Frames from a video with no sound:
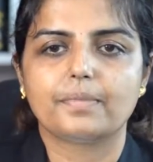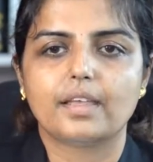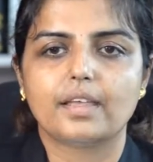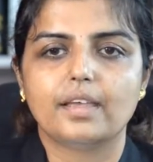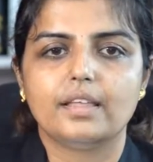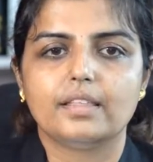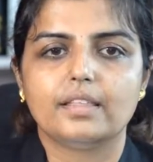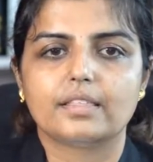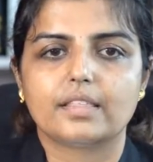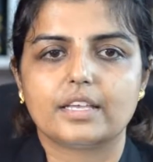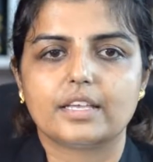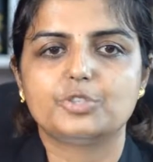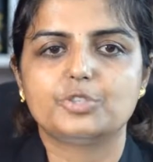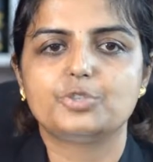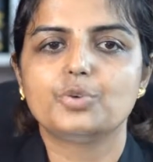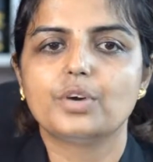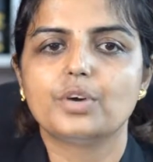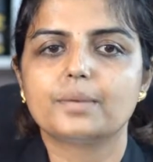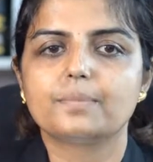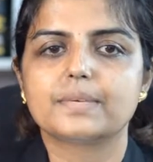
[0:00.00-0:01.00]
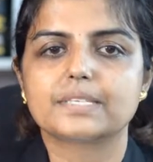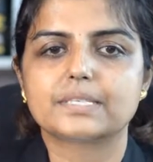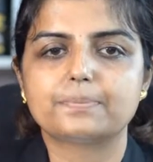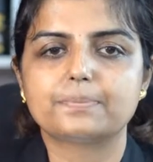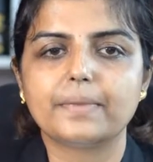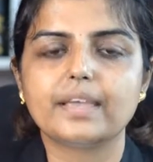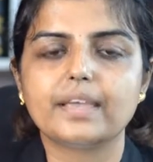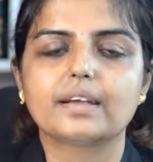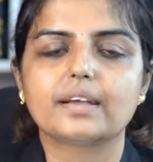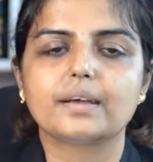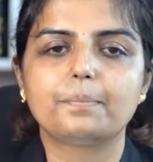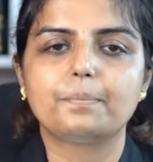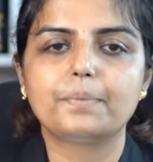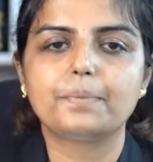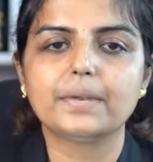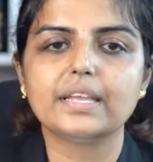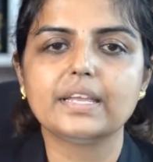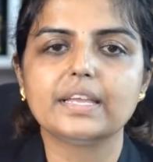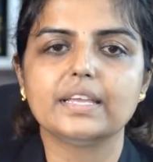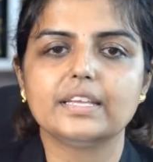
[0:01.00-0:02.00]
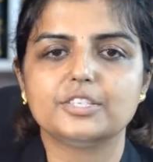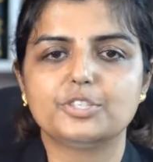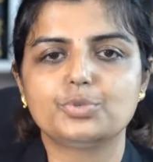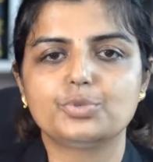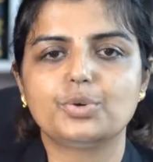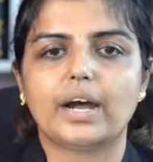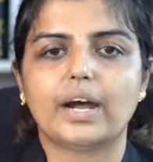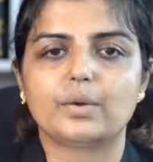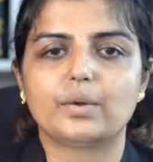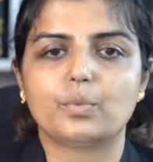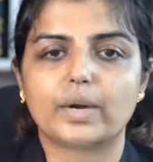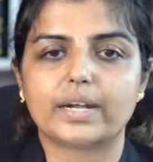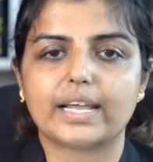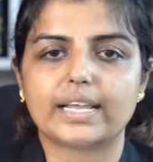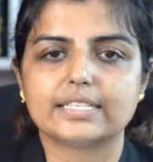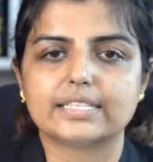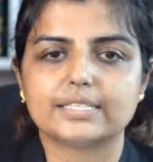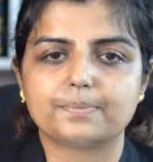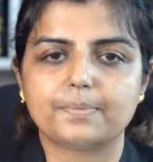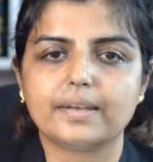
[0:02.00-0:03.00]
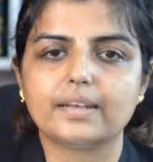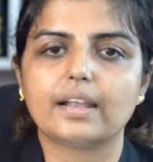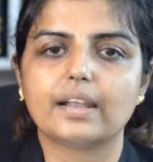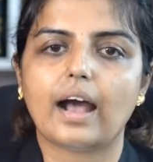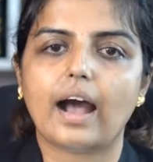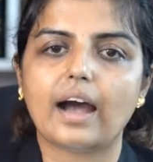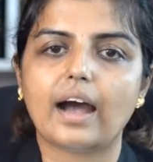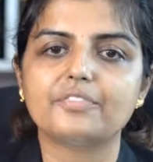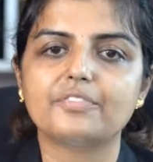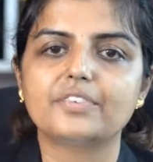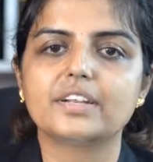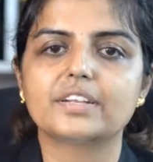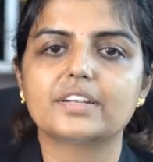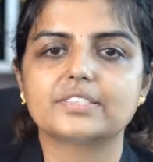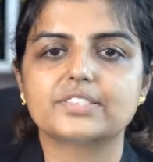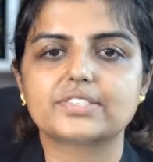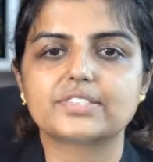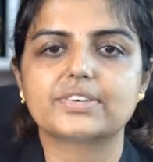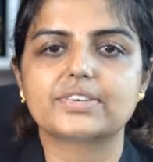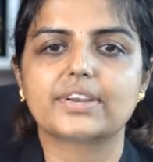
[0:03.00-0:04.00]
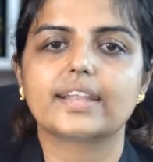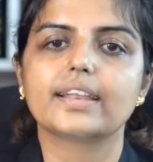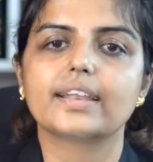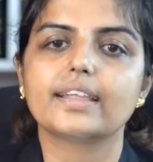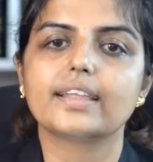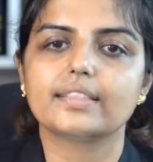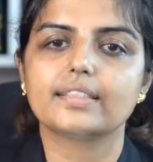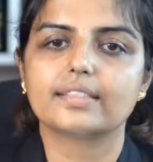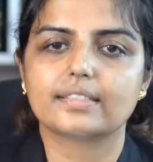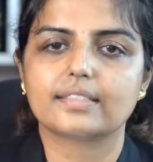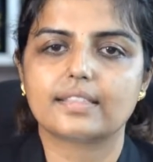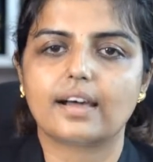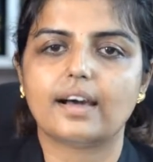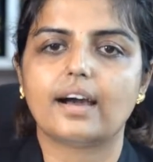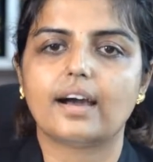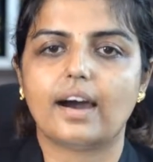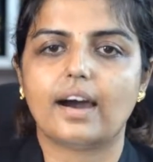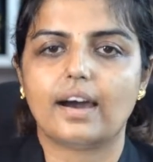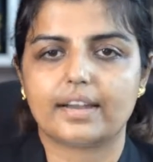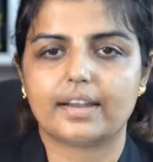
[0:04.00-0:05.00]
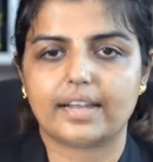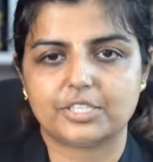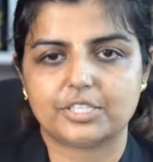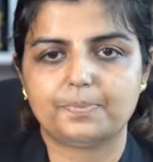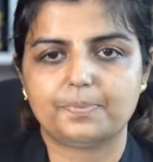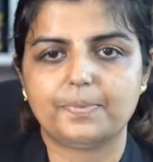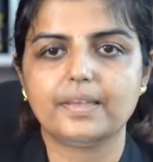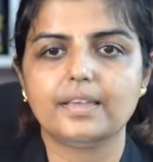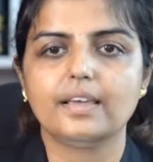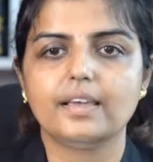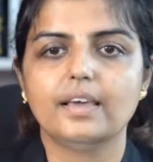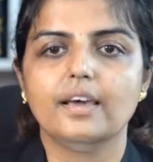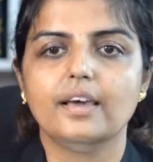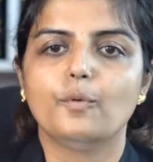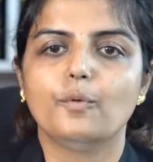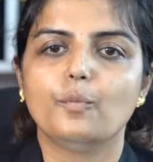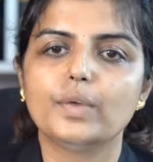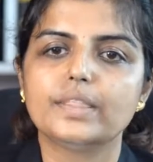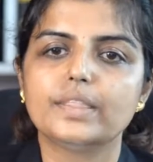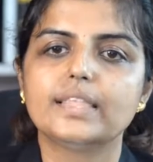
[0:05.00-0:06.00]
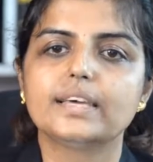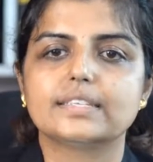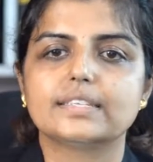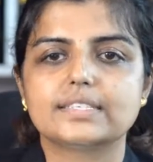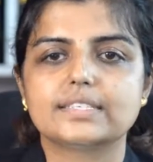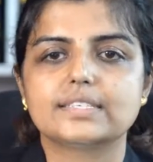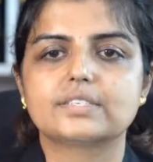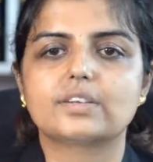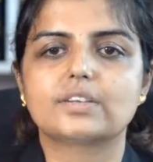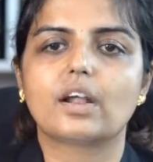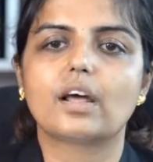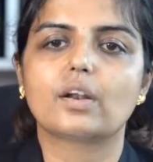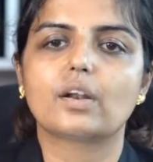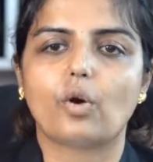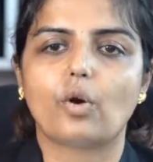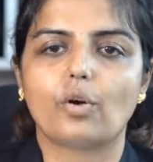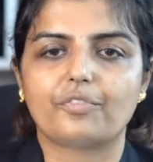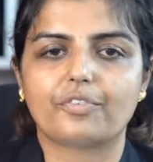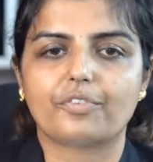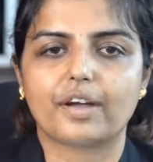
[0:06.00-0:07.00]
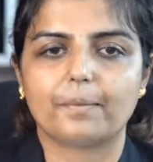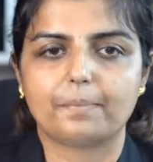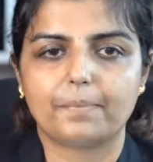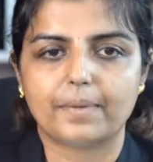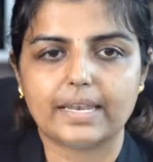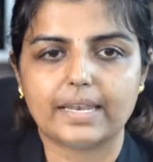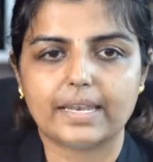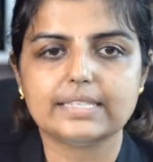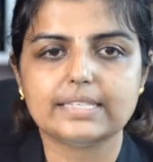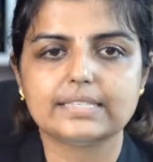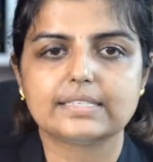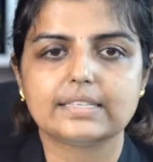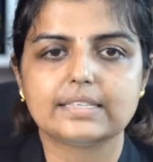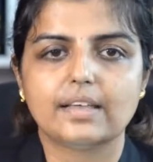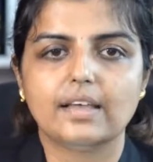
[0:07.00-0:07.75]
The issuer must make a pre-issue advertisement after registering the RHP with the registrar of companies,